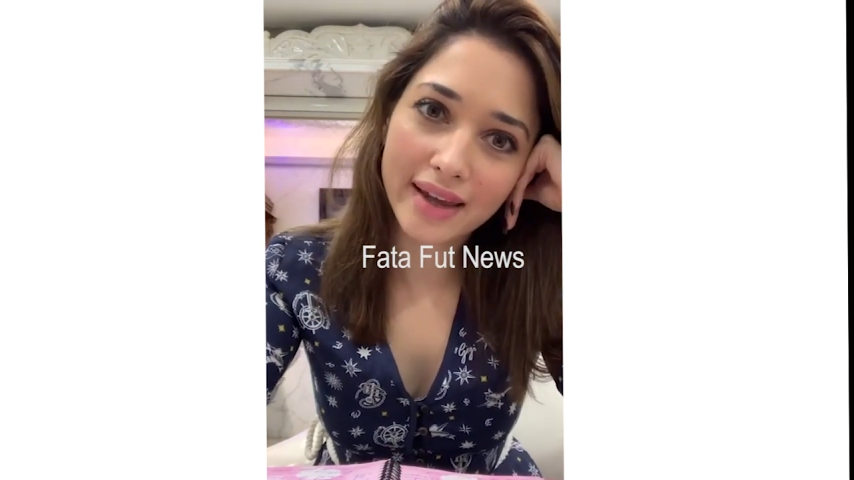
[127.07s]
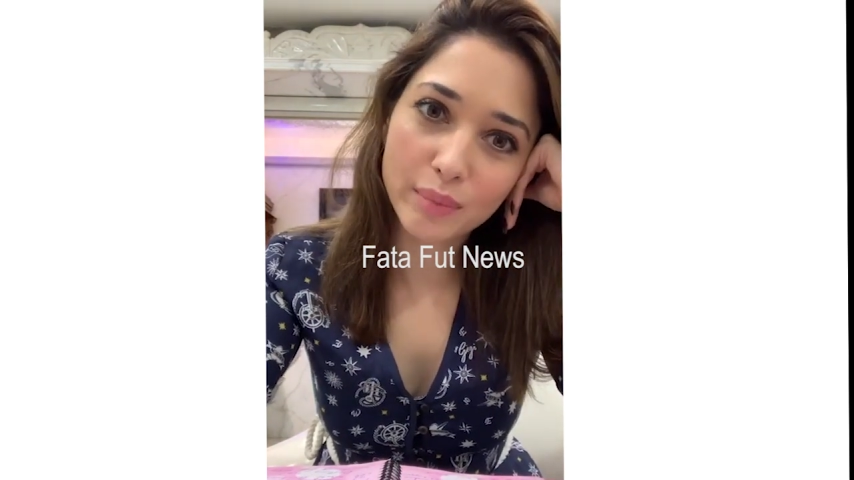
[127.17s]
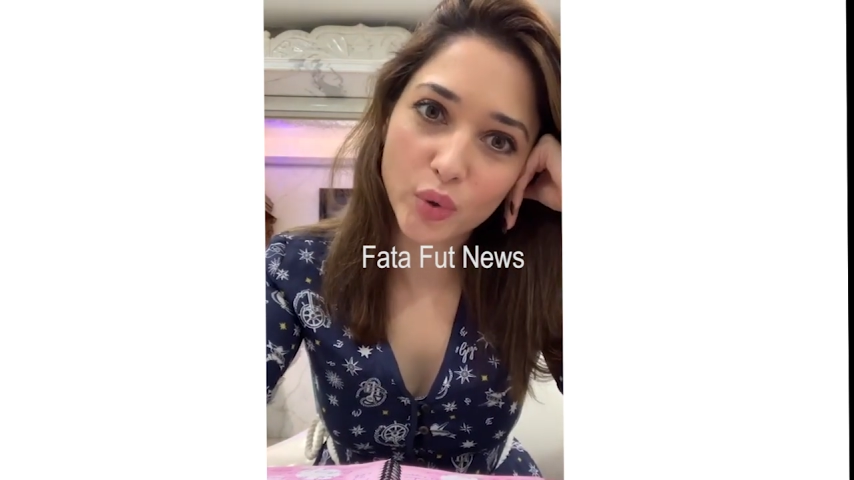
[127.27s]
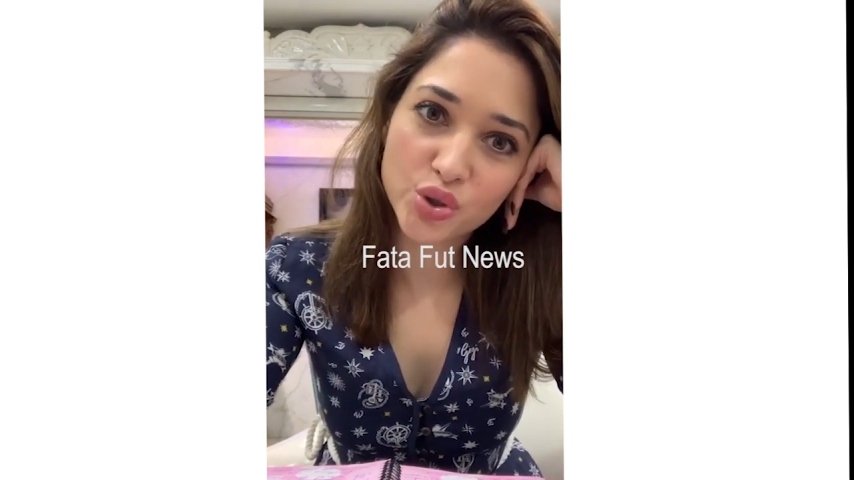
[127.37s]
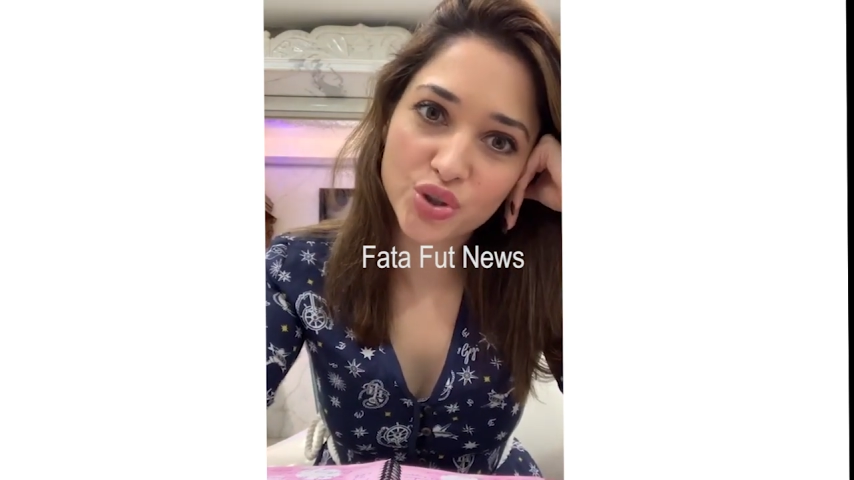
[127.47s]

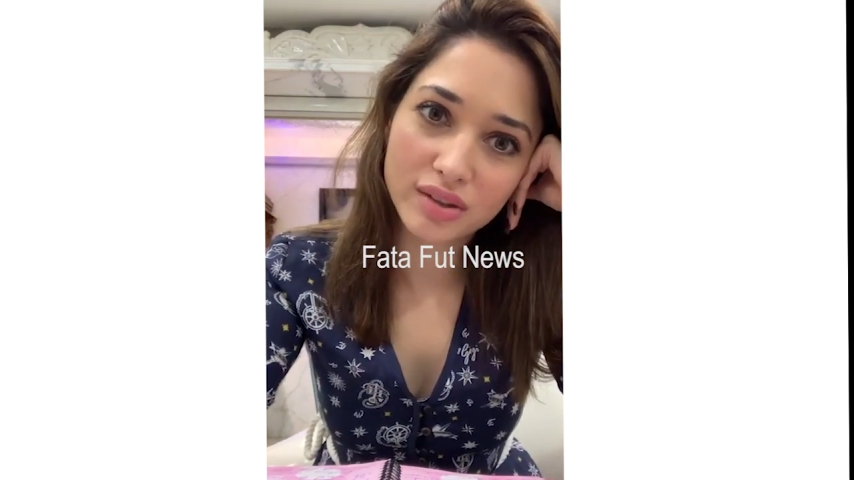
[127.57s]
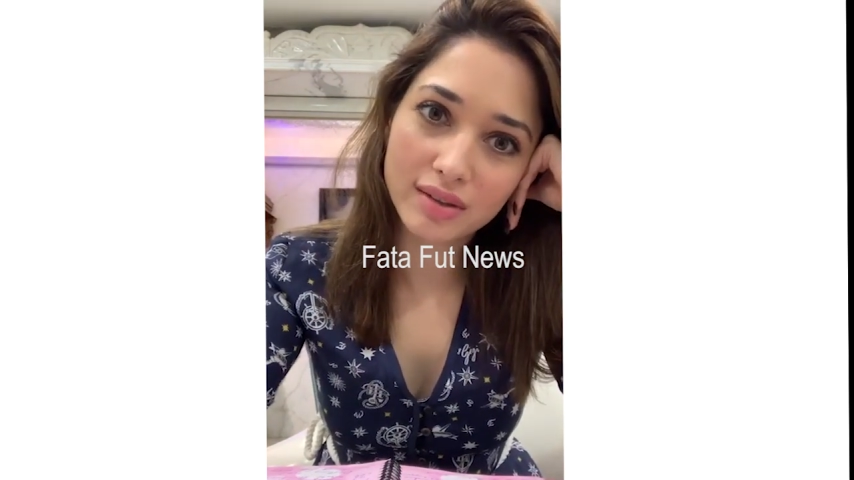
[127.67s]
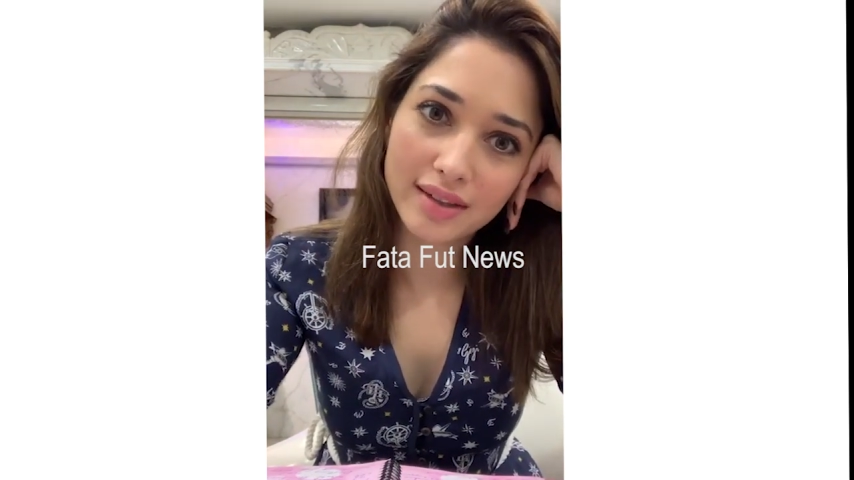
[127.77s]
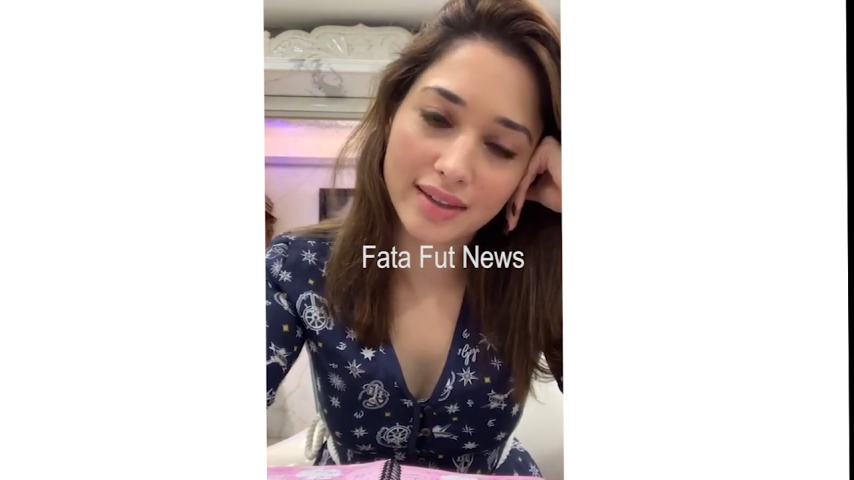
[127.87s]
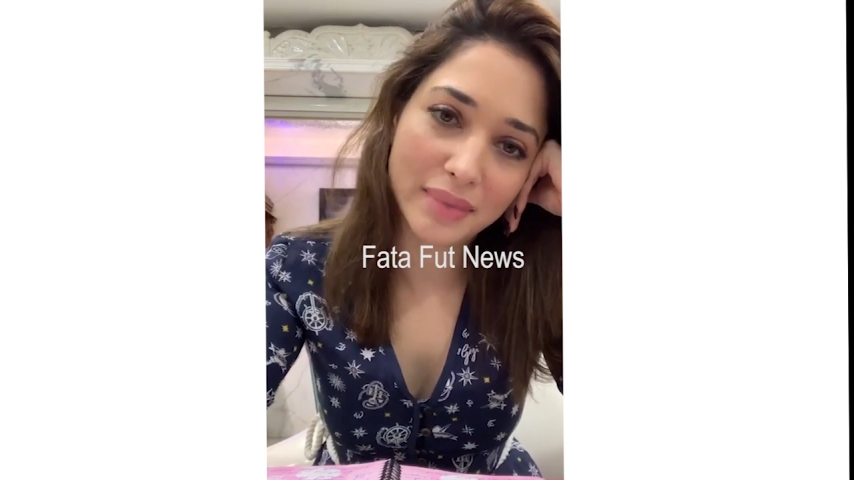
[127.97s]

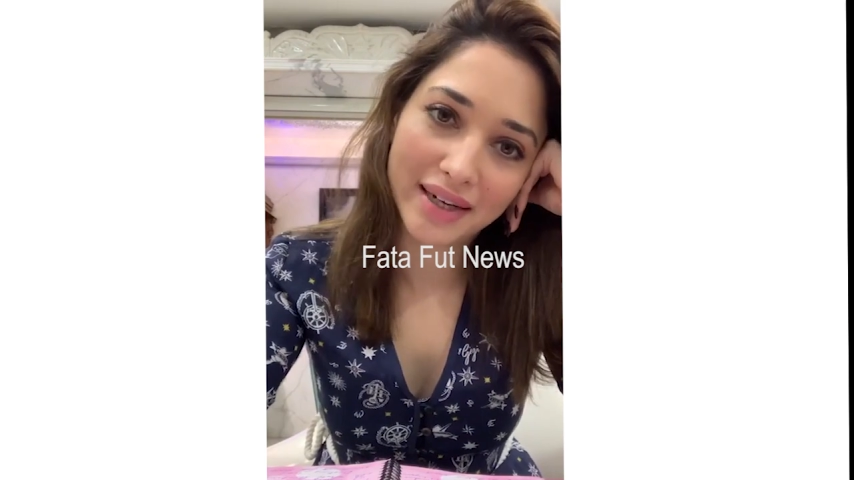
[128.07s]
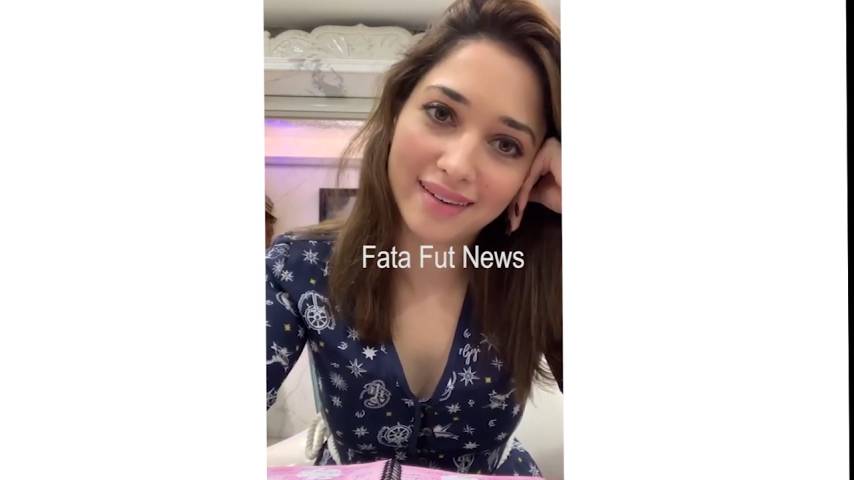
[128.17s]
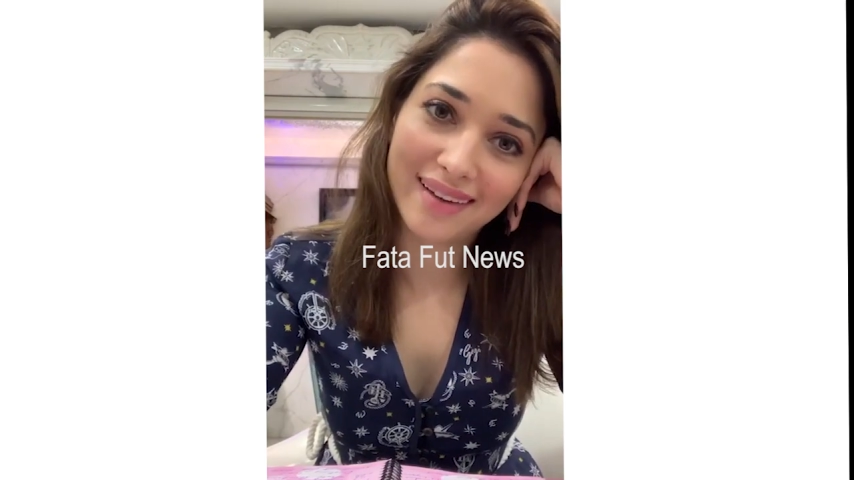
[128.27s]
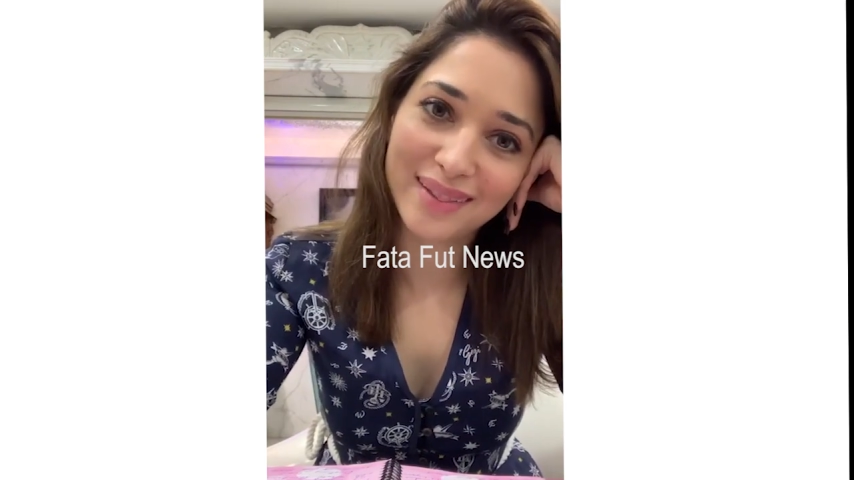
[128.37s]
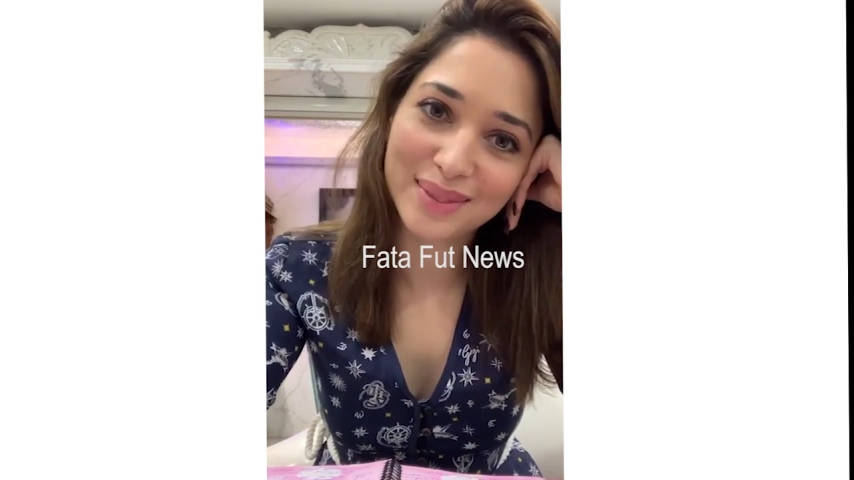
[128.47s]
emotional and
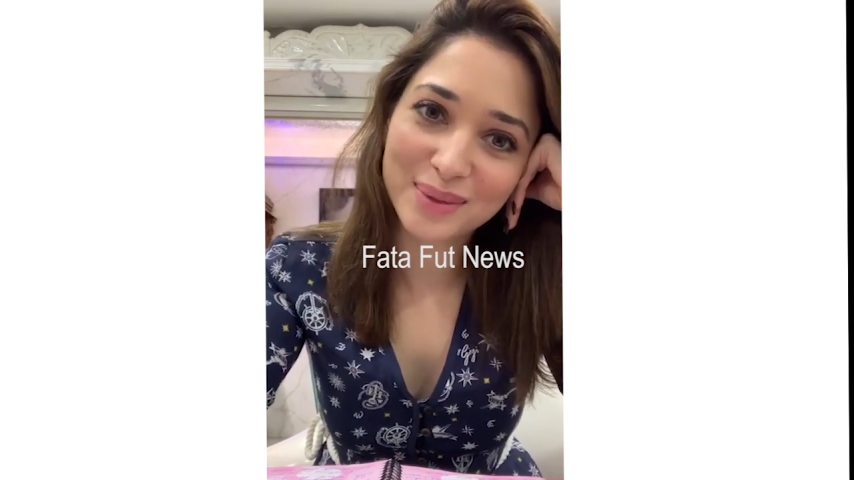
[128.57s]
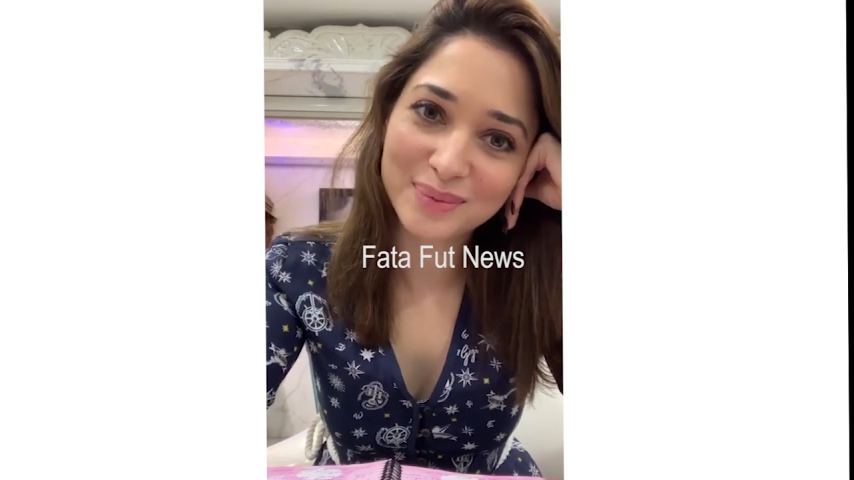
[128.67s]
mental health.